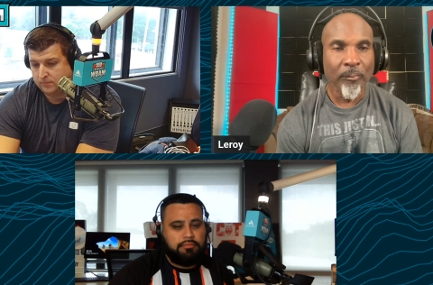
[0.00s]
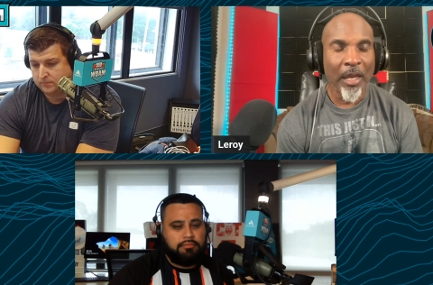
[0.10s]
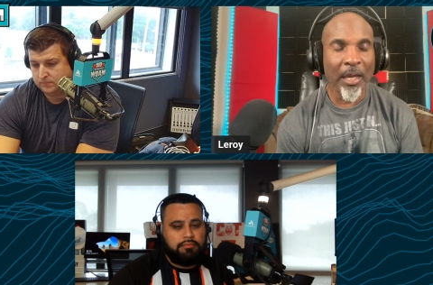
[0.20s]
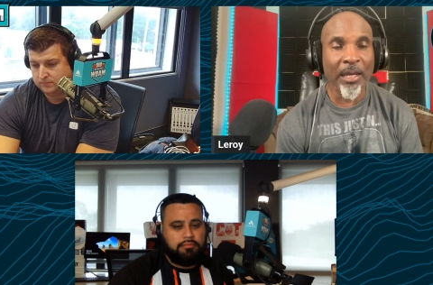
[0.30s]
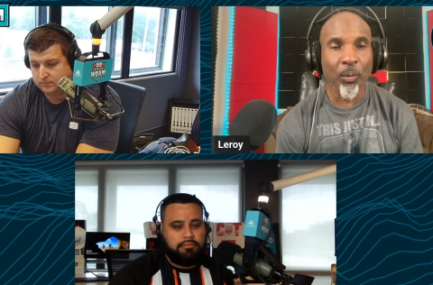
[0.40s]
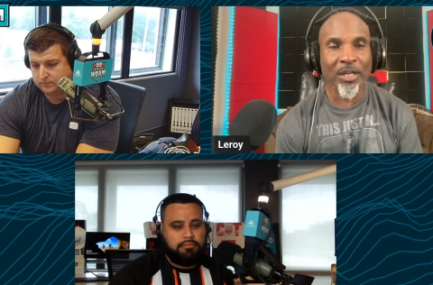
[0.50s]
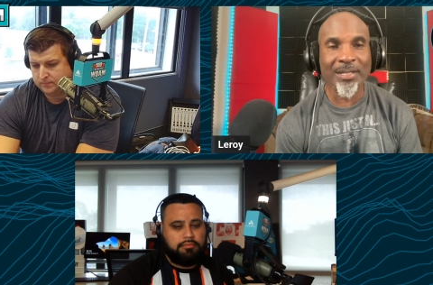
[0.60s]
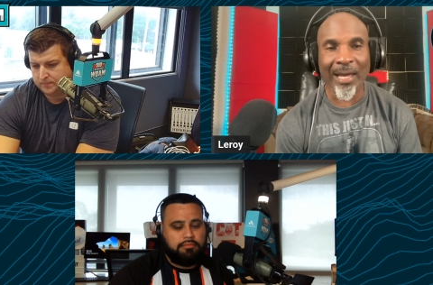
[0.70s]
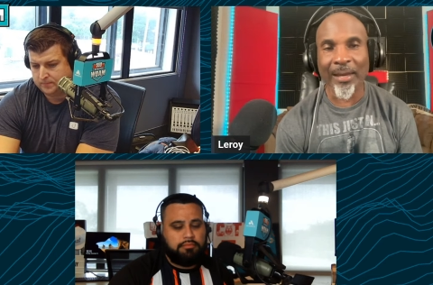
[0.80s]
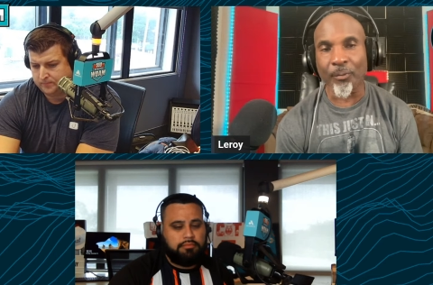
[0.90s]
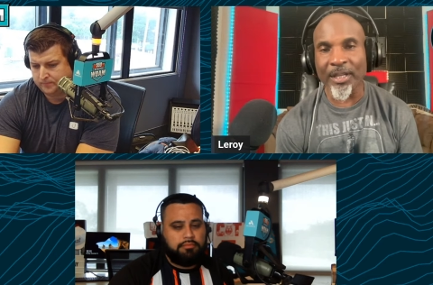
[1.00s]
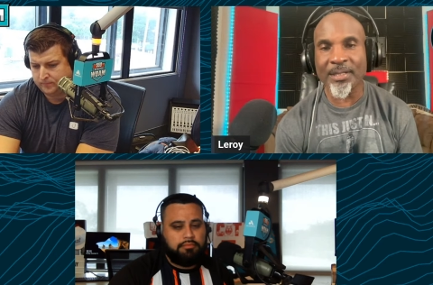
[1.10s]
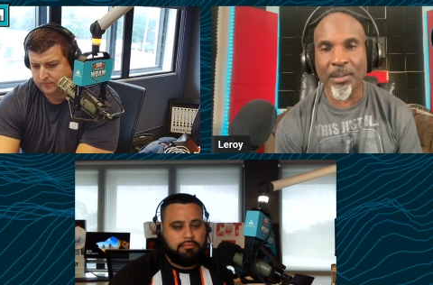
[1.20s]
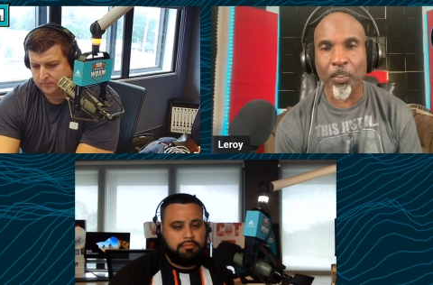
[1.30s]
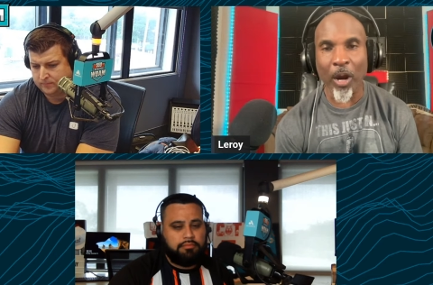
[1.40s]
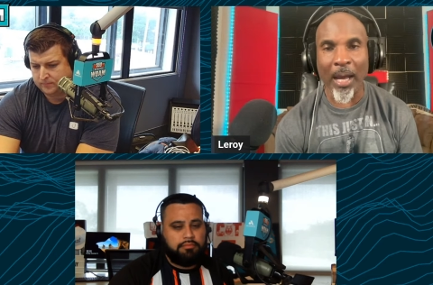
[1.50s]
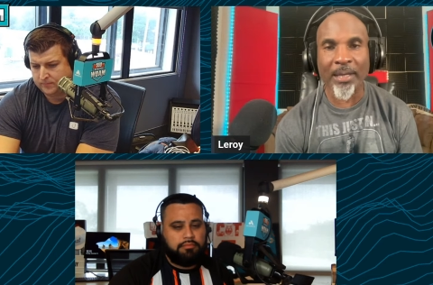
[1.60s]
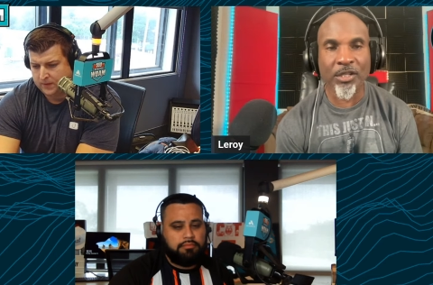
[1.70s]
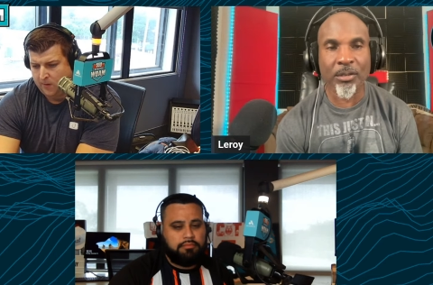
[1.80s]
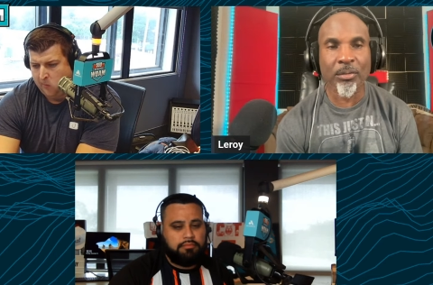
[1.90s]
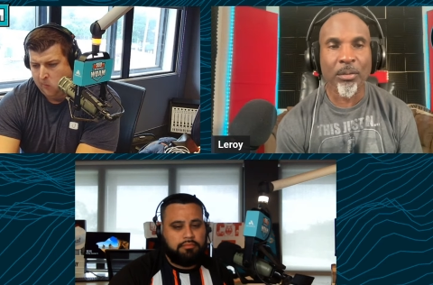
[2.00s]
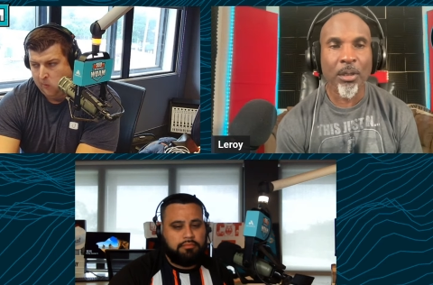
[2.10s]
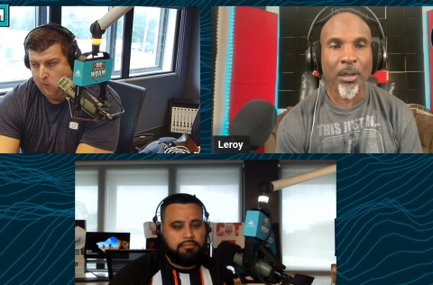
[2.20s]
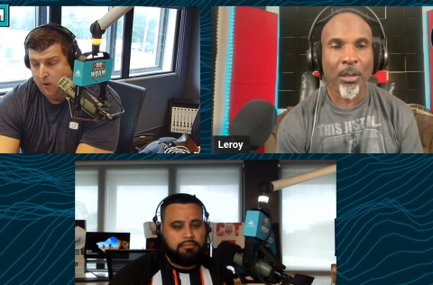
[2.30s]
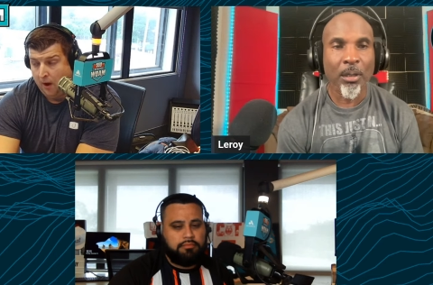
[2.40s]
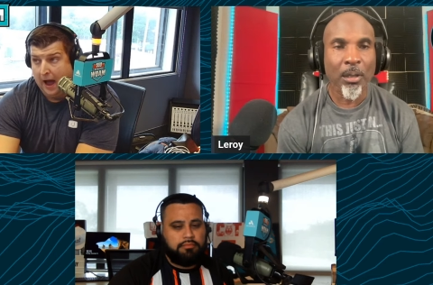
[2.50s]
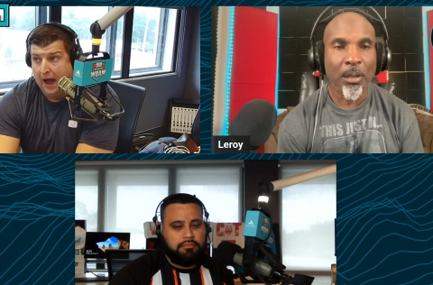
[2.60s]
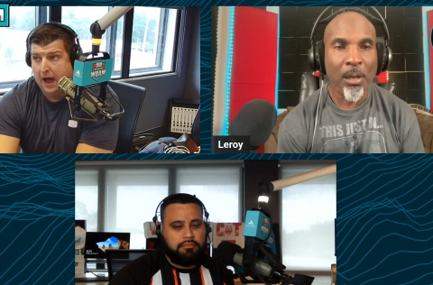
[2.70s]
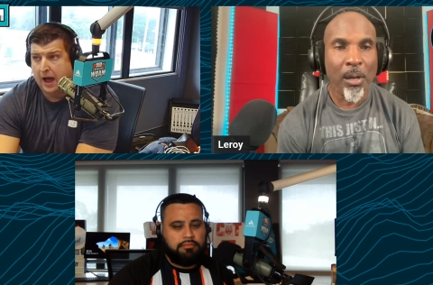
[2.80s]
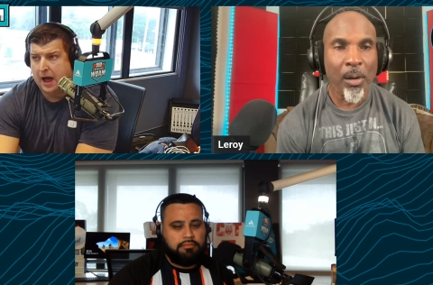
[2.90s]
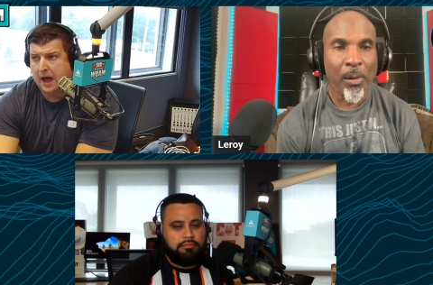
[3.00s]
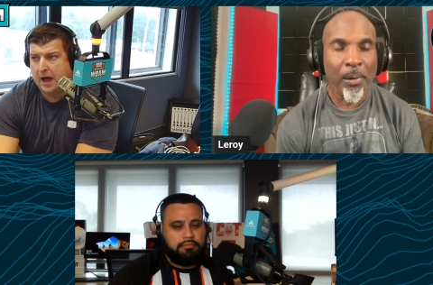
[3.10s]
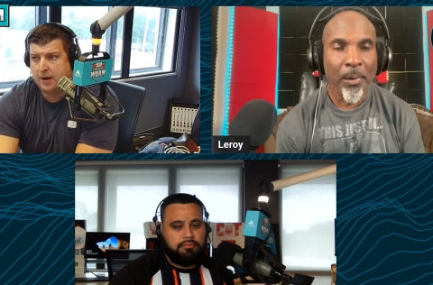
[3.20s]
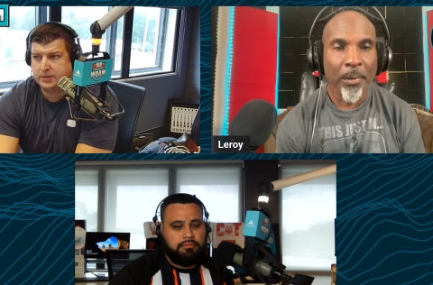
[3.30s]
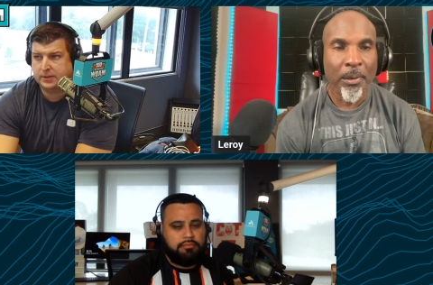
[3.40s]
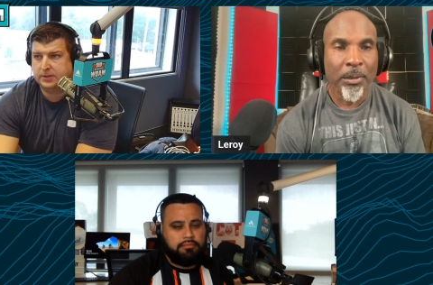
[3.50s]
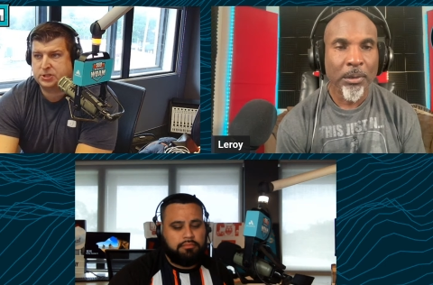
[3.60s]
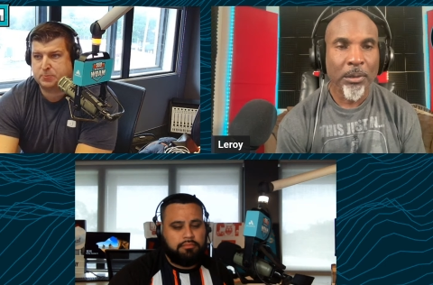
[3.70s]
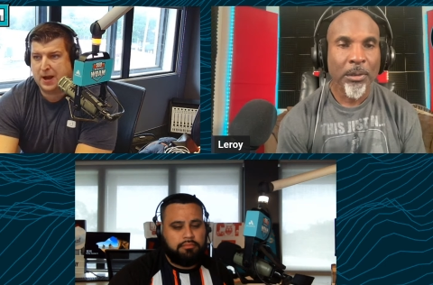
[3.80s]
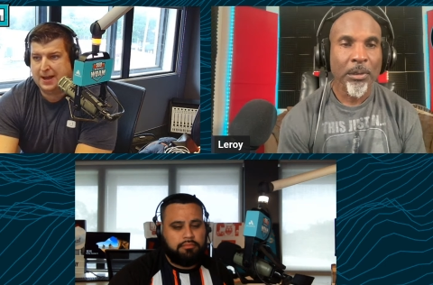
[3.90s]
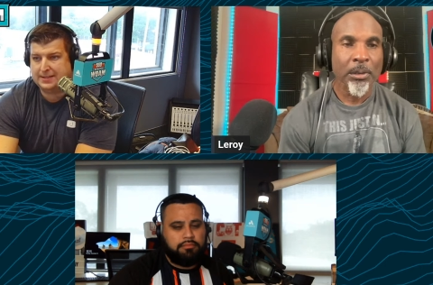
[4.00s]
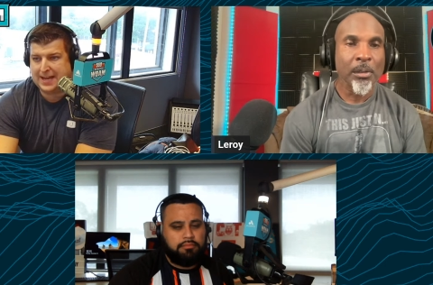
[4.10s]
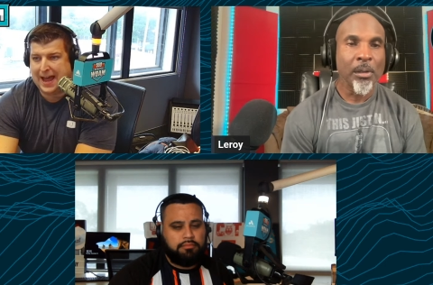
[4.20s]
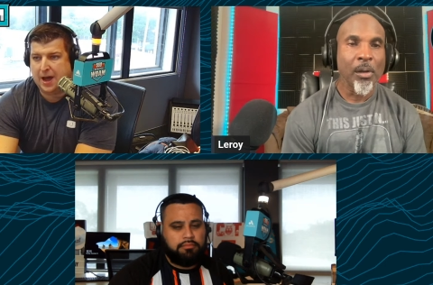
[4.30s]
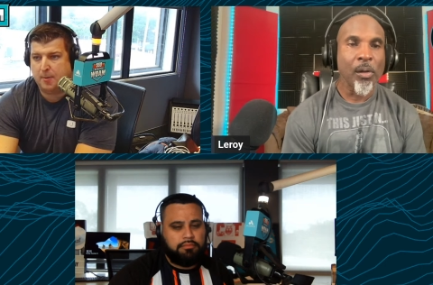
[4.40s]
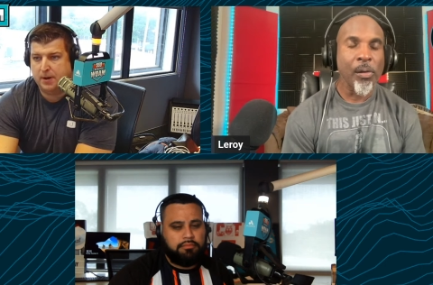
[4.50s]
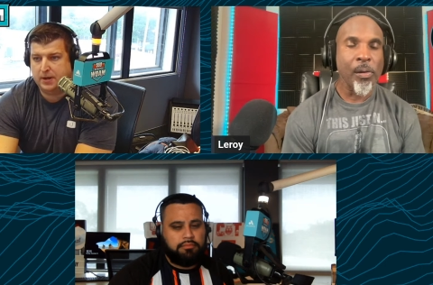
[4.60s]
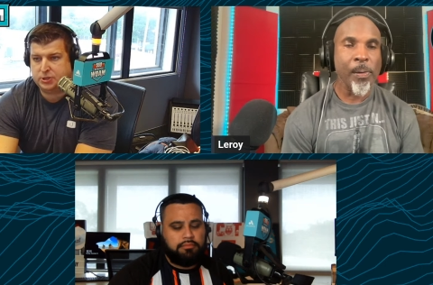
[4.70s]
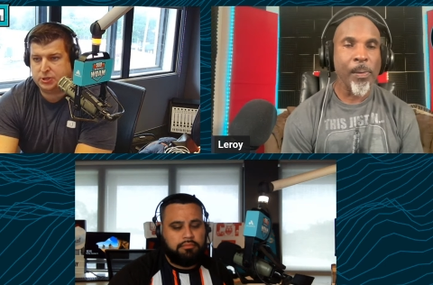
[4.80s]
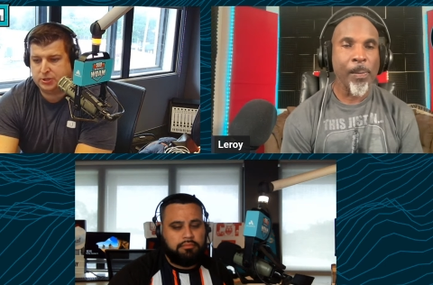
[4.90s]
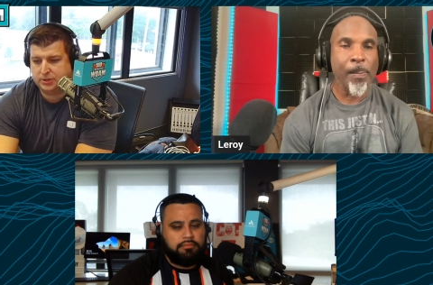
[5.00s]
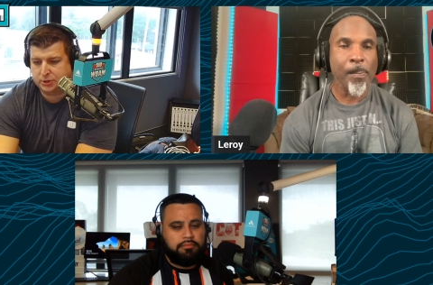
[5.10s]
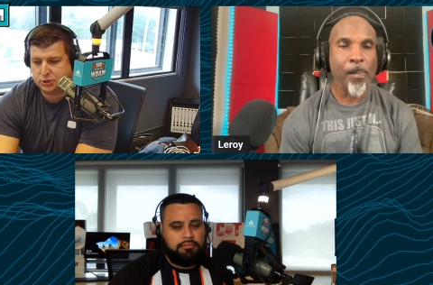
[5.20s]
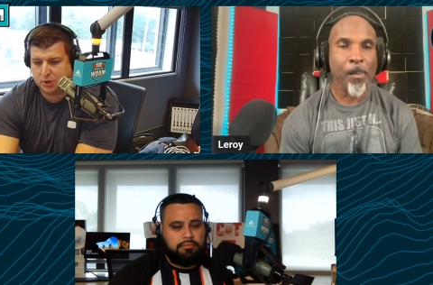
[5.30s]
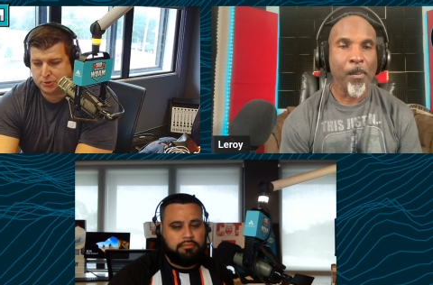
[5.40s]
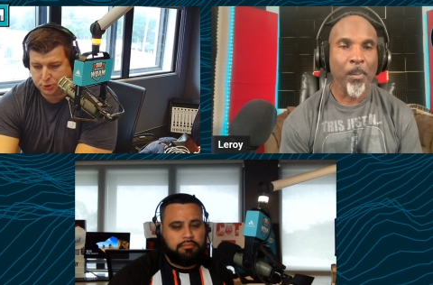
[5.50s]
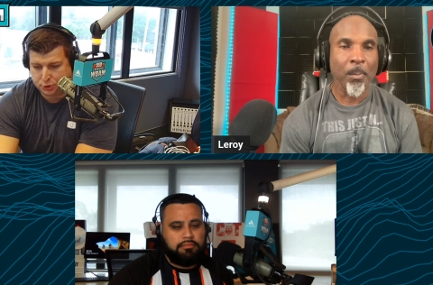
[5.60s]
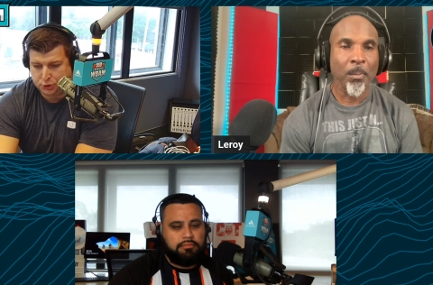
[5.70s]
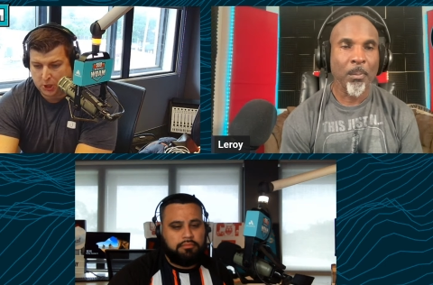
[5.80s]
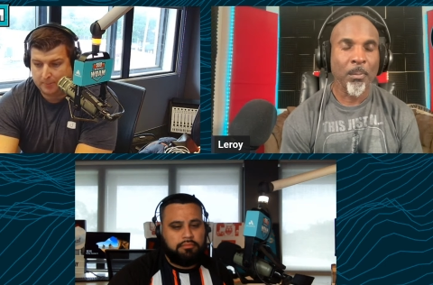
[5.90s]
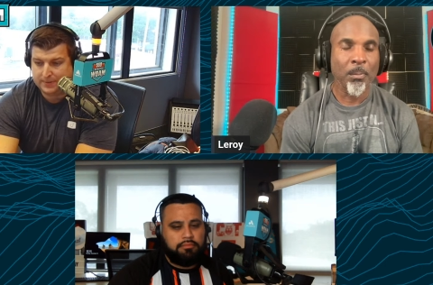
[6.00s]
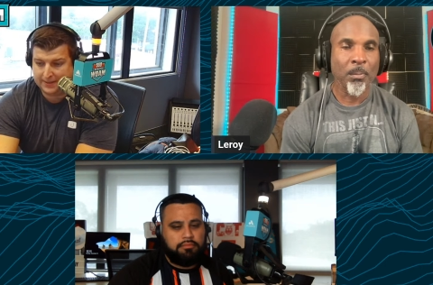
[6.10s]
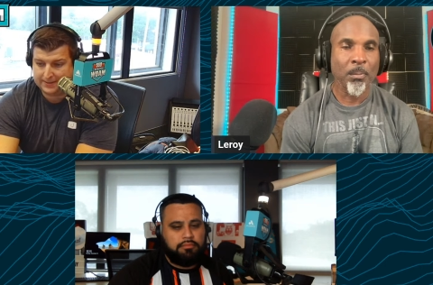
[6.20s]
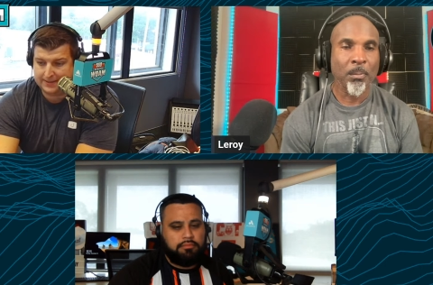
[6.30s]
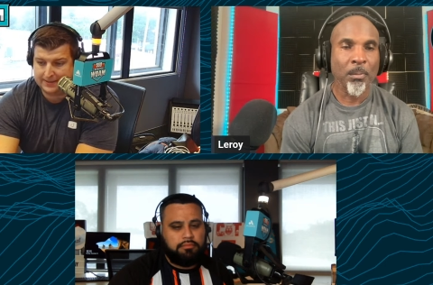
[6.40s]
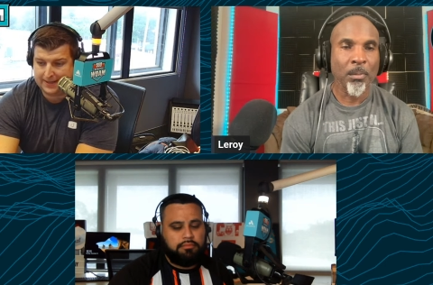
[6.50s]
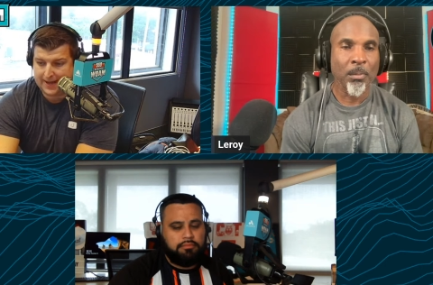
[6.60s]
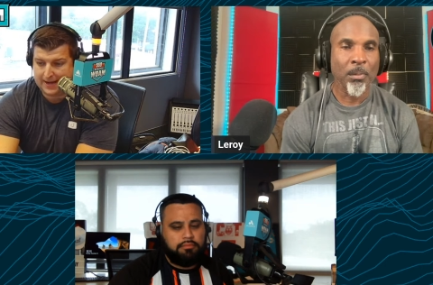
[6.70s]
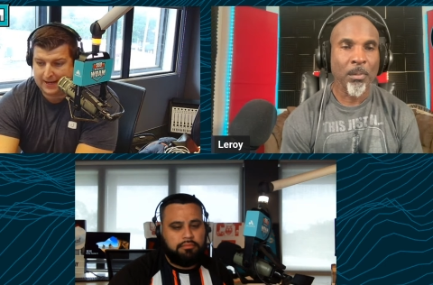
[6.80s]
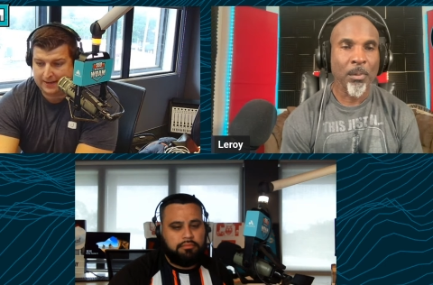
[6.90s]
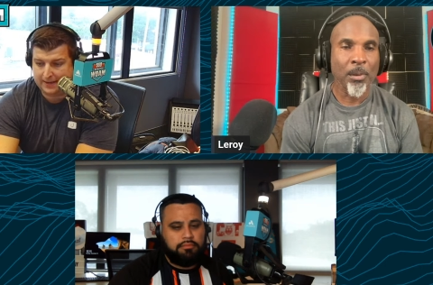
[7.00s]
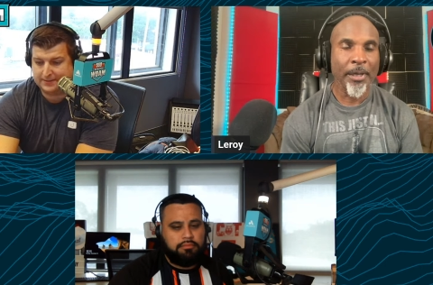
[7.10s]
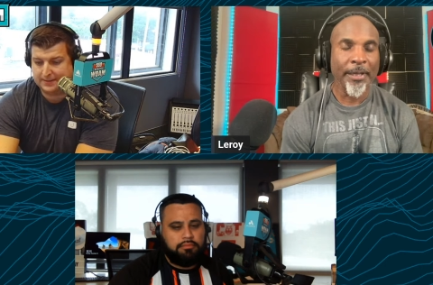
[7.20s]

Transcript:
Speaker 1: any ones like really surprised you?
Speaker 2: Uh, I was a little surprised how much the Chargers jumped on Cincinnati. Then